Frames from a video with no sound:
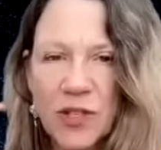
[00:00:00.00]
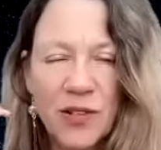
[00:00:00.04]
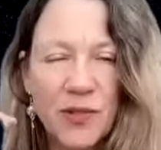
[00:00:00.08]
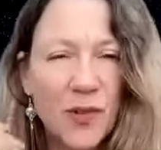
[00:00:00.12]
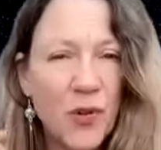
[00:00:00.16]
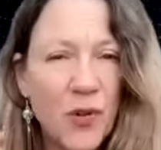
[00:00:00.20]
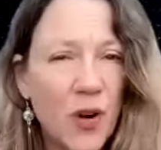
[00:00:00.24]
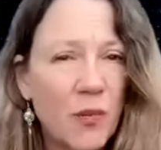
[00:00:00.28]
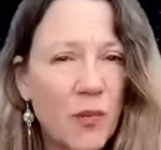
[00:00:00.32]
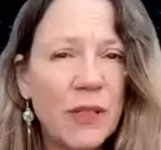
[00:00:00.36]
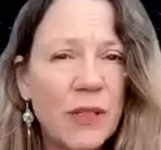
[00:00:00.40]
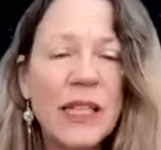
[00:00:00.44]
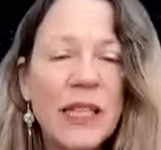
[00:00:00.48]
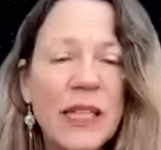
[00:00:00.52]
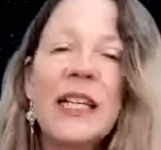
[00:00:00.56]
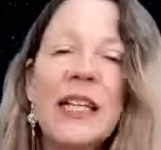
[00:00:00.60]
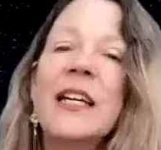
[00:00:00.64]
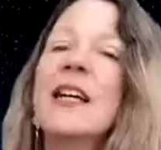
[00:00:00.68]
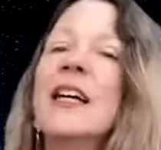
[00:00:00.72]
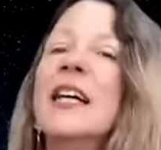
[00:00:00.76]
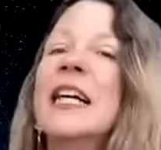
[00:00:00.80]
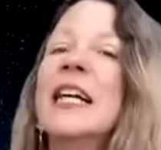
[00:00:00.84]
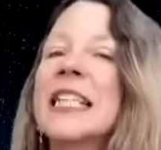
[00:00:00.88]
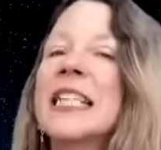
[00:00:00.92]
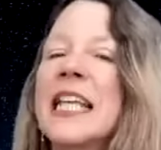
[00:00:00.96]
Now, normally
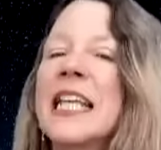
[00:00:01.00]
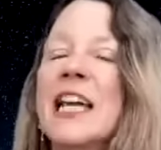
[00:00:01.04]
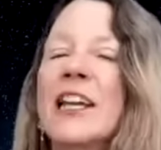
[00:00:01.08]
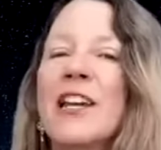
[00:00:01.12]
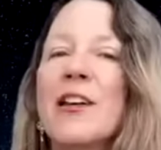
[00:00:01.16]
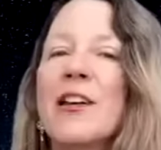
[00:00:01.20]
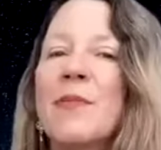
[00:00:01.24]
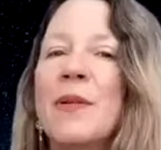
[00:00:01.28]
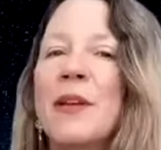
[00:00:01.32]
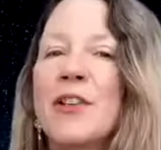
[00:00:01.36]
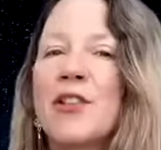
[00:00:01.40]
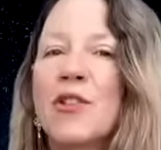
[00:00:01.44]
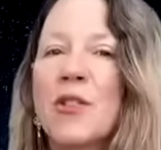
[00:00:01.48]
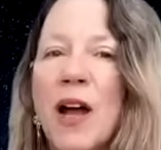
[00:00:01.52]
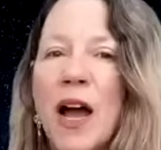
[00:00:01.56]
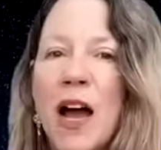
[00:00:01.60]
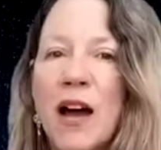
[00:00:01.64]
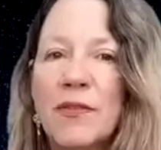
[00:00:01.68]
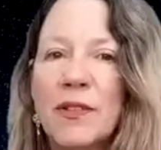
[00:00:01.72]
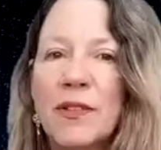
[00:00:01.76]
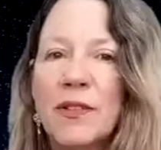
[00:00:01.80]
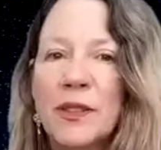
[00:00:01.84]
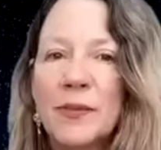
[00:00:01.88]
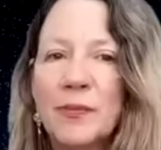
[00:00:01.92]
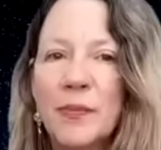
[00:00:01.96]
that could be
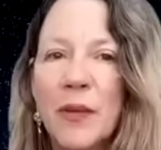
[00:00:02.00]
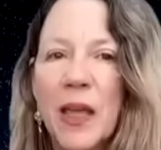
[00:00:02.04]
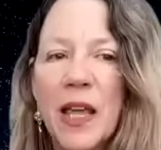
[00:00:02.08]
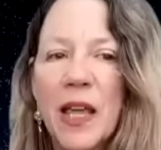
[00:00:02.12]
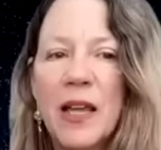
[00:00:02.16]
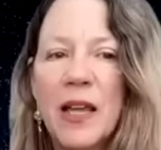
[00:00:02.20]
travel.